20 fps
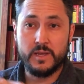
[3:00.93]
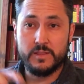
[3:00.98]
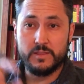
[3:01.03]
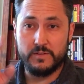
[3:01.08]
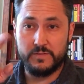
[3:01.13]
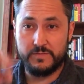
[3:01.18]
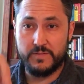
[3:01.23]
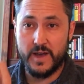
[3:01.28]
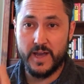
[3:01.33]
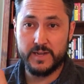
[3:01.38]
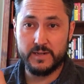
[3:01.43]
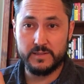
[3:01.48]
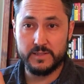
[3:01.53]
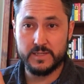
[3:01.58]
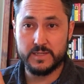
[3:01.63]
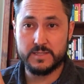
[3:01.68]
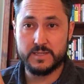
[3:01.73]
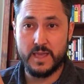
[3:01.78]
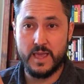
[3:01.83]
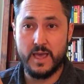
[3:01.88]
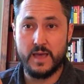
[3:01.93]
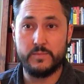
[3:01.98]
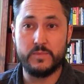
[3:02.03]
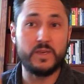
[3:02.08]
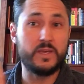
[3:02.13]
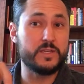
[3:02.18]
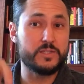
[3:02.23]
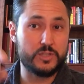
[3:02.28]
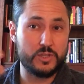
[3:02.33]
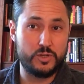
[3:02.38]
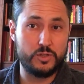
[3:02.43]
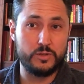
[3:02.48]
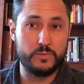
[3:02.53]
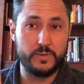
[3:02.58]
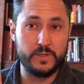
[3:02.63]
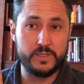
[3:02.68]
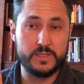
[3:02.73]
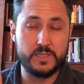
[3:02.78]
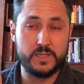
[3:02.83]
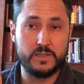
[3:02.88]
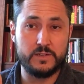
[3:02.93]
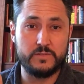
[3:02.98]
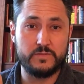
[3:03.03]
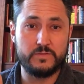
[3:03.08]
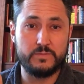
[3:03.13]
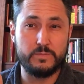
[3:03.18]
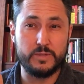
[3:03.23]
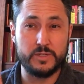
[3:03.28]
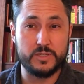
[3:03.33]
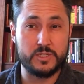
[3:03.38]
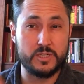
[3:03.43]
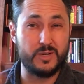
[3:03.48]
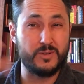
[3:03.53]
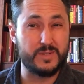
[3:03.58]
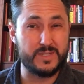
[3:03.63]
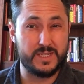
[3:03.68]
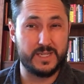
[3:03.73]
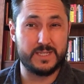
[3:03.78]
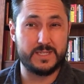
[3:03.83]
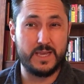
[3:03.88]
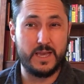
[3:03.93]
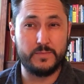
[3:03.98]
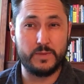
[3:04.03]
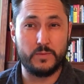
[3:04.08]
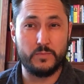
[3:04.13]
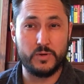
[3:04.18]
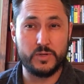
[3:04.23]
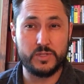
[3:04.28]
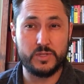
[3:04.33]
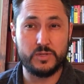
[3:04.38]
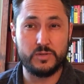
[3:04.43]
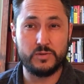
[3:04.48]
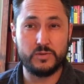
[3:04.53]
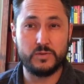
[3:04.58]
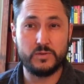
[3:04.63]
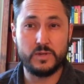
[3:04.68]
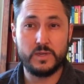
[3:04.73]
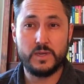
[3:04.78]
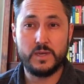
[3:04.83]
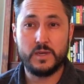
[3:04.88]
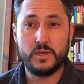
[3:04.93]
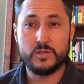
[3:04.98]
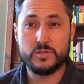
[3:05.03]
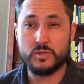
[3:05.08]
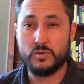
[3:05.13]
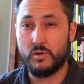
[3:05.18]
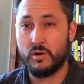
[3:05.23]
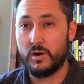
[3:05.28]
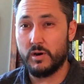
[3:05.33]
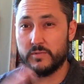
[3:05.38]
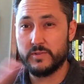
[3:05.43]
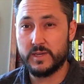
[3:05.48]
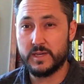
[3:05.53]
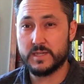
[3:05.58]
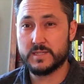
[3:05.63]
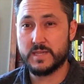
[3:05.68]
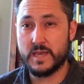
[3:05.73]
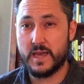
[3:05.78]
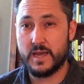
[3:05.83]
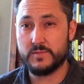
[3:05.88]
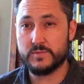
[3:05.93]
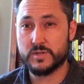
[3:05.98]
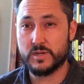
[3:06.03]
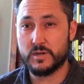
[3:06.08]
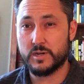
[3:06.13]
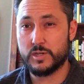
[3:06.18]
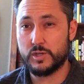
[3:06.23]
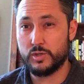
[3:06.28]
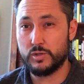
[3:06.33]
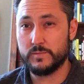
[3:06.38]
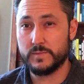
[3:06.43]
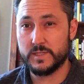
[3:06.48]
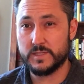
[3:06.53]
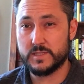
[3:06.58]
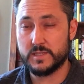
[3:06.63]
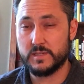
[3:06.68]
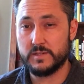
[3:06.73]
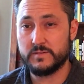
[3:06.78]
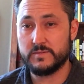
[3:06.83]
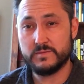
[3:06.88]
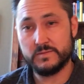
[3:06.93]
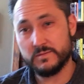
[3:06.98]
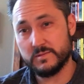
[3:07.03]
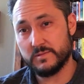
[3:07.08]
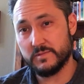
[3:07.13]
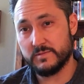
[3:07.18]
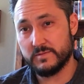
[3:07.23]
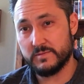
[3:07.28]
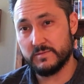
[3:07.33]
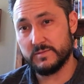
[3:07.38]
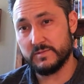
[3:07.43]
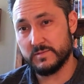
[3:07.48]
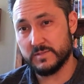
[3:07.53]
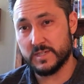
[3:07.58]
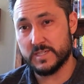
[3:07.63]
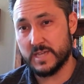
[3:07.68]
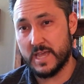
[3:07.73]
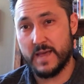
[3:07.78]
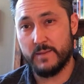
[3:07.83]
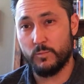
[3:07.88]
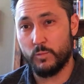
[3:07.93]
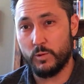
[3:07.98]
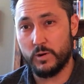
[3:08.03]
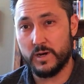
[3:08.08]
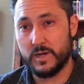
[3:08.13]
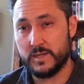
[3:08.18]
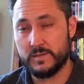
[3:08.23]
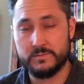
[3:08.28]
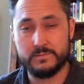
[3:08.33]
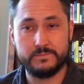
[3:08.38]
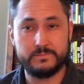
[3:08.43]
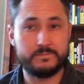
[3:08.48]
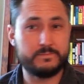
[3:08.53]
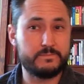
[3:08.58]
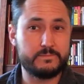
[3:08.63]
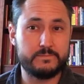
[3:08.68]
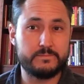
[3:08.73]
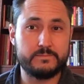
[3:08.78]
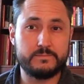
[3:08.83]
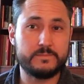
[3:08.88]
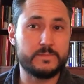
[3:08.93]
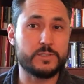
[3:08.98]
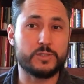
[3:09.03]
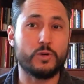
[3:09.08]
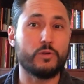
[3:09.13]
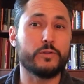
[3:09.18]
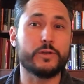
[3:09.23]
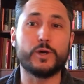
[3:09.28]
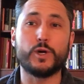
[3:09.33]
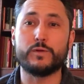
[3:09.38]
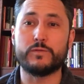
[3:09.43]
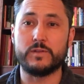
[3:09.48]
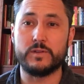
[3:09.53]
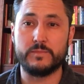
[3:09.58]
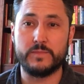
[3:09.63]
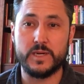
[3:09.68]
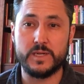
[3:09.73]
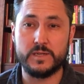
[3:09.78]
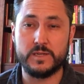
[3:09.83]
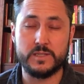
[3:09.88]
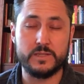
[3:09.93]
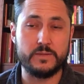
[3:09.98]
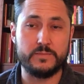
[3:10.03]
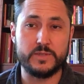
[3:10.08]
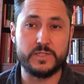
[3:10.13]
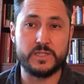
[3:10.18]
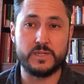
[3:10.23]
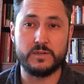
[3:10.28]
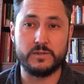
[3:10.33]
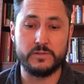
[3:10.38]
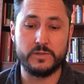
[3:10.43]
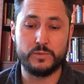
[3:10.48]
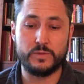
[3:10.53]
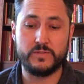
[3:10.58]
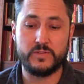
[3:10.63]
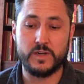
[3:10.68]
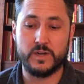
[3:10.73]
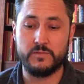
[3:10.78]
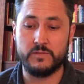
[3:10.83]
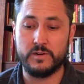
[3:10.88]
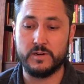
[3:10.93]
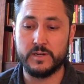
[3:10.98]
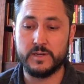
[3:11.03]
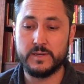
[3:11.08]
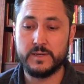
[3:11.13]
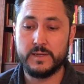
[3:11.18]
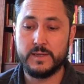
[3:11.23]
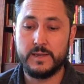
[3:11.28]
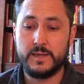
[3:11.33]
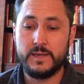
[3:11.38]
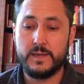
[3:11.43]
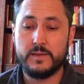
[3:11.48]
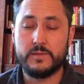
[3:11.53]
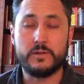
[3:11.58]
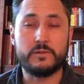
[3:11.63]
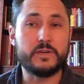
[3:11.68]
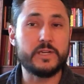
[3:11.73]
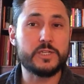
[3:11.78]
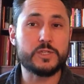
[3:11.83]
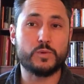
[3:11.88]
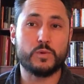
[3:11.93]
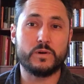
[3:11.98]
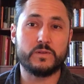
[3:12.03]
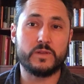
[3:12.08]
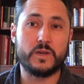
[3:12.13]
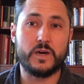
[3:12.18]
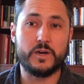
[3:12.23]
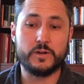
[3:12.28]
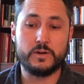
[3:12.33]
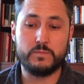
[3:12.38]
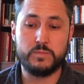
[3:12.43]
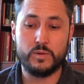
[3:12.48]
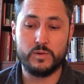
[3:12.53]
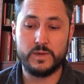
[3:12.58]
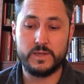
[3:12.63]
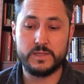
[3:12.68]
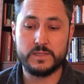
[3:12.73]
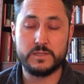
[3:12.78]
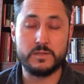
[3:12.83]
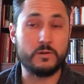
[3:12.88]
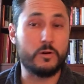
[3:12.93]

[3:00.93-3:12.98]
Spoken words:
The final exam is cumulative, but so is exam number 2. So all the exams are cumulative. Exam 1, it's only over the material that we've covered. They're each worth 100 points.